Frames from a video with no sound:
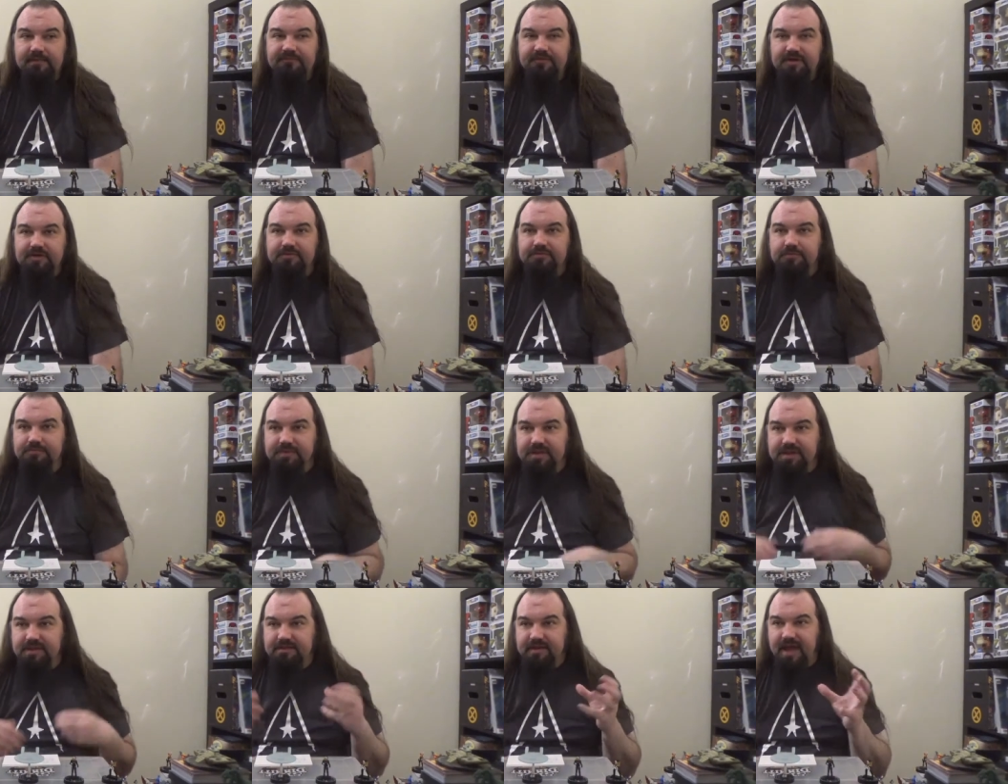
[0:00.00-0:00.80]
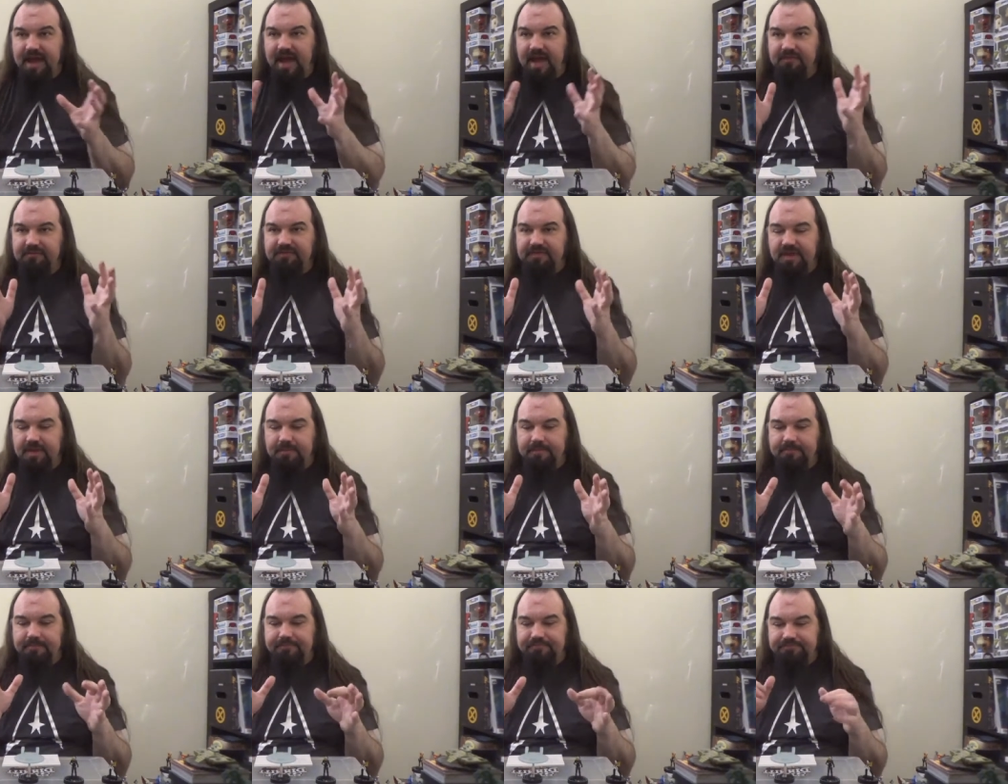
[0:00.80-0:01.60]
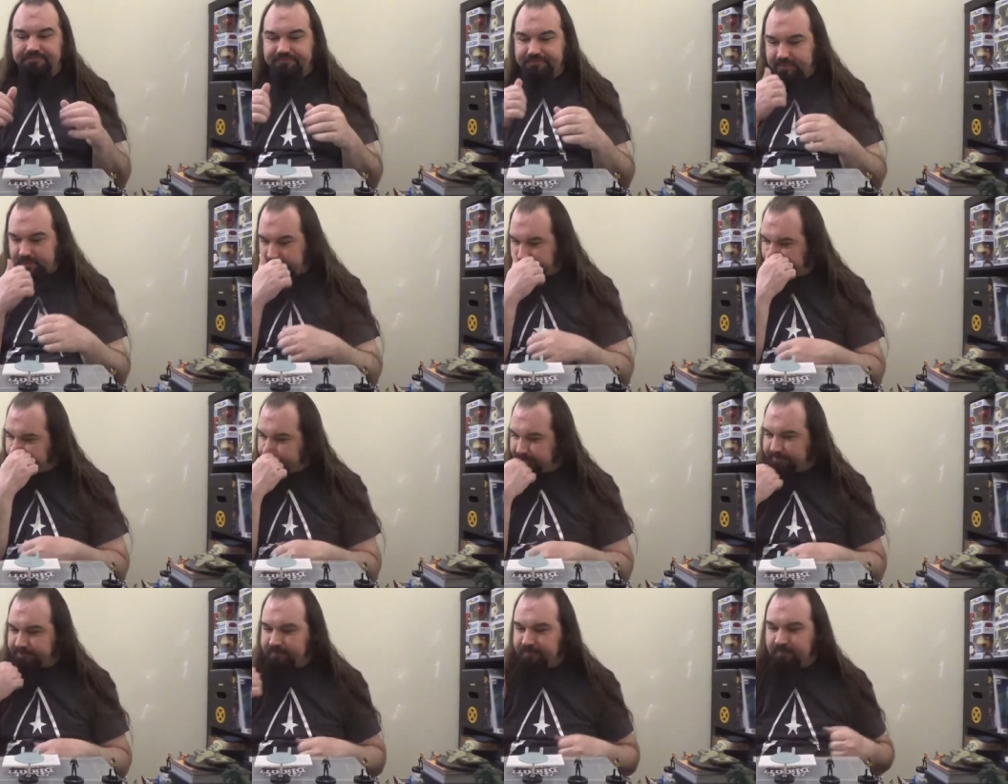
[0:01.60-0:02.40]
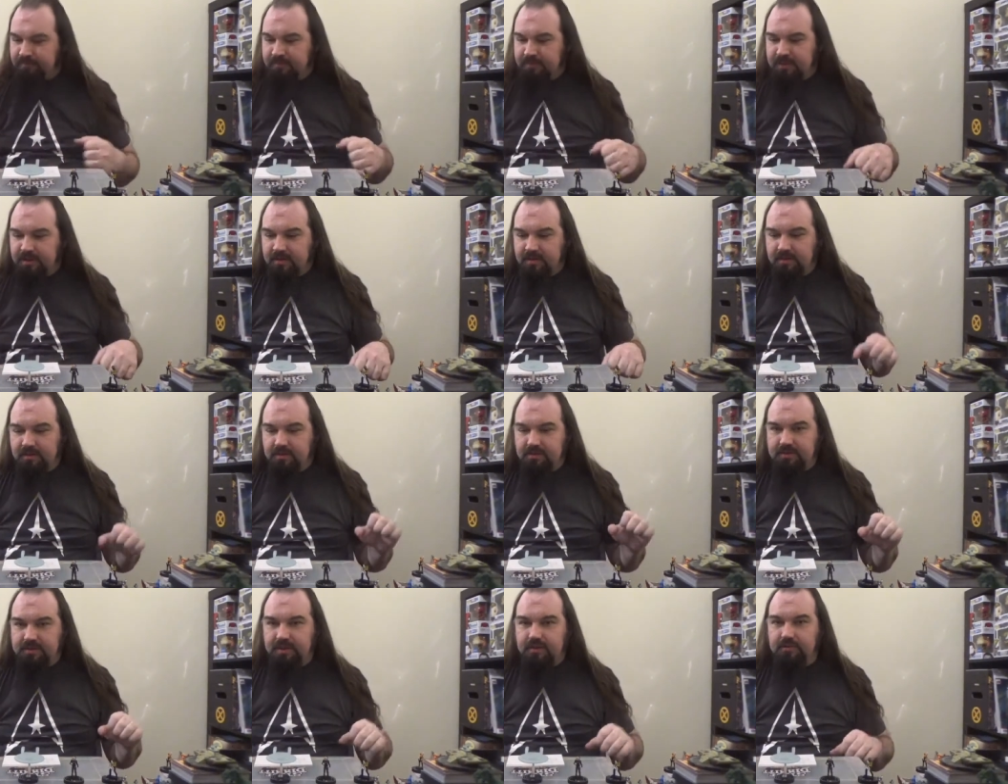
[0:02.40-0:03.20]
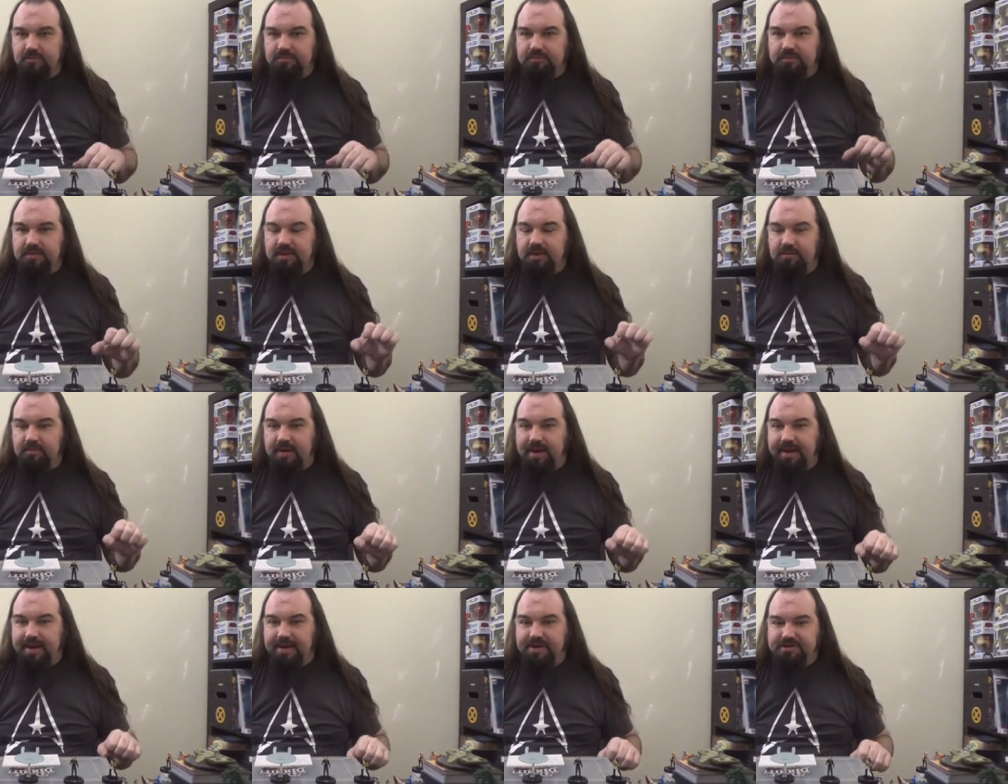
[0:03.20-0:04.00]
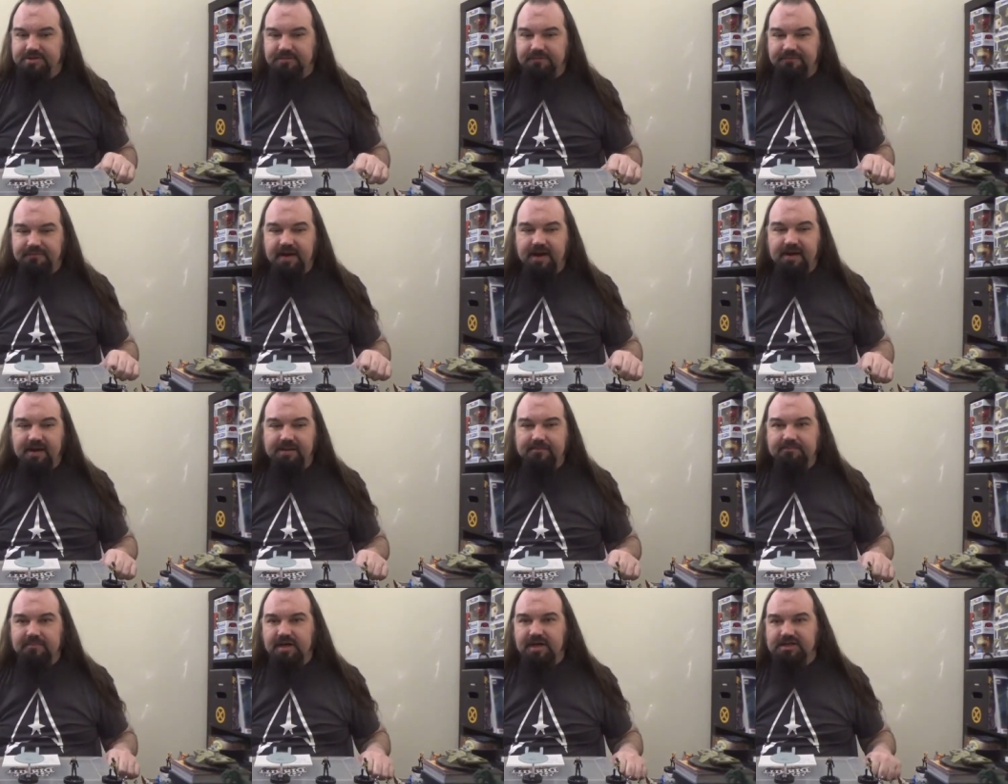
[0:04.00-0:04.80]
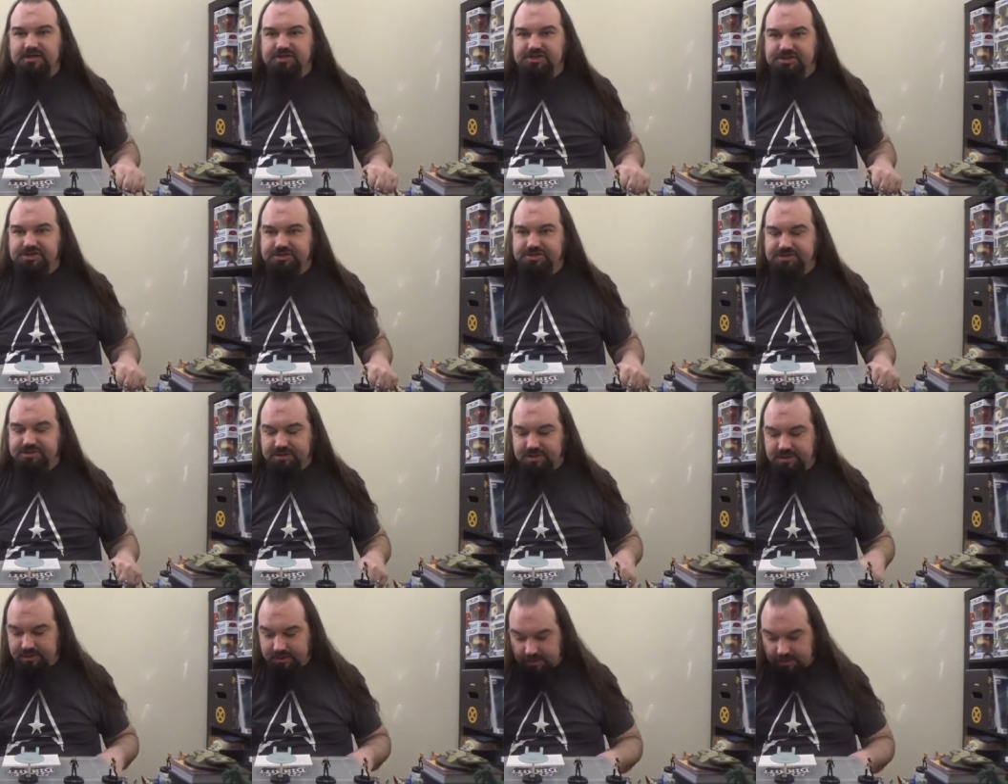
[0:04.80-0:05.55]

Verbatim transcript: figures would be to have them, you know, arranged very much